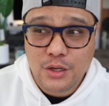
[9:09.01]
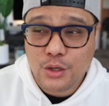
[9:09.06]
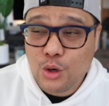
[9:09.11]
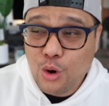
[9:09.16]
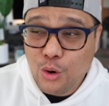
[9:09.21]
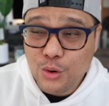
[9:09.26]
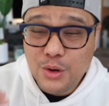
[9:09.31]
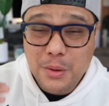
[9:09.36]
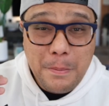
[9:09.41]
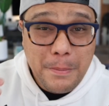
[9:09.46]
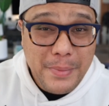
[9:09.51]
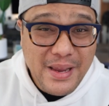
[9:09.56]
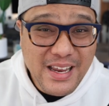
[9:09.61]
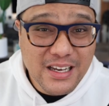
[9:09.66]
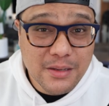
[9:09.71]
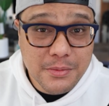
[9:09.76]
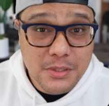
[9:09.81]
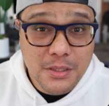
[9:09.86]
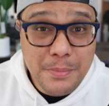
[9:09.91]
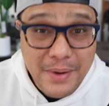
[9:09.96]
Go to
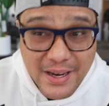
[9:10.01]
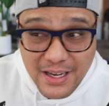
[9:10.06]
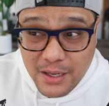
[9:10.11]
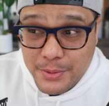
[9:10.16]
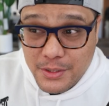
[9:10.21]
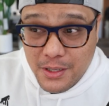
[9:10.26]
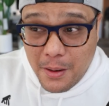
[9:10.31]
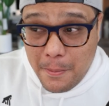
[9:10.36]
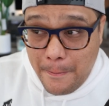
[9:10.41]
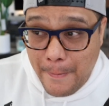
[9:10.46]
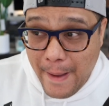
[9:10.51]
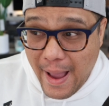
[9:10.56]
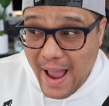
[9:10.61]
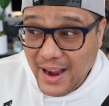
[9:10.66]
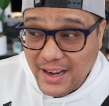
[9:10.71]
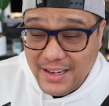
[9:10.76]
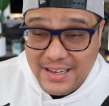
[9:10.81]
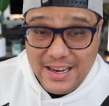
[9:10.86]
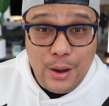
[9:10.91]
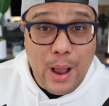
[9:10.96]
meetups. Meetups are
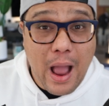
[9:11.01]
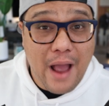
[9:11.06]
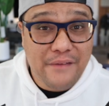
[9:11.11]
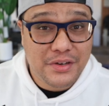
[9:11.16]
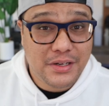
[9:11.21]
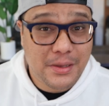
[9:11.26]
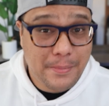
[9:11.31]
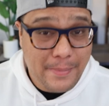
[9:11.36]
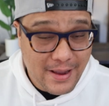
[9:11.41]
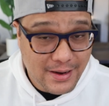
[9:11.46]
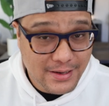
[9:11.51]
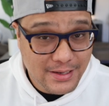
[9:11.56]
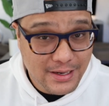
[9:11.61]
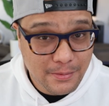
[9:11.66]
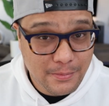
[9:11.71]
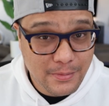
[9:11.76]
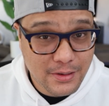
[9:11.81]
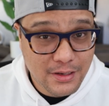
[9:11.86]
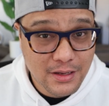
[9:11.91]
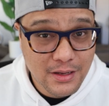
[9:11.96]
back now after the
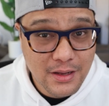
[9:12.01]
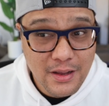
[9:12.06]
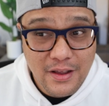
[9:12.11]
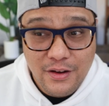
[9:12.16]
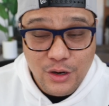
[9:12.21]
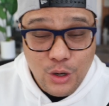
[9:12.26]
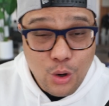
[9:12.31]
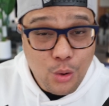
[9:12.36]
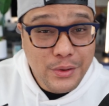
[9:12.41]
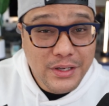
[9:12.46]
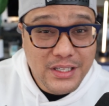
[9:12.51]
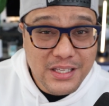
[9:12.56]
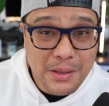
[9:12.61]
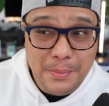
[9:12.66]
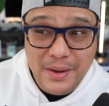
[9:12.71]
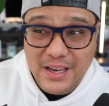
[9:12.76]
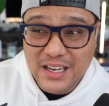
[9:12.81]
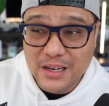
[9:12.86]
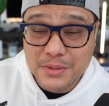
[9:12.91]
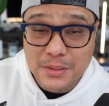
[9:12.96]
pandemic. Going to
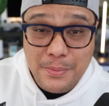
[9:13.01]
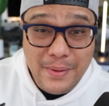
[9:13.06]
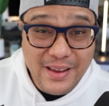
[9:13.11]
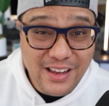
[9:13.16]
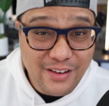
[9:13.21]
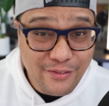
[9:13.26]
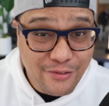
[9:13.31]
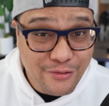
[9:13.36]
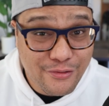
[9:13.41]
meetups, making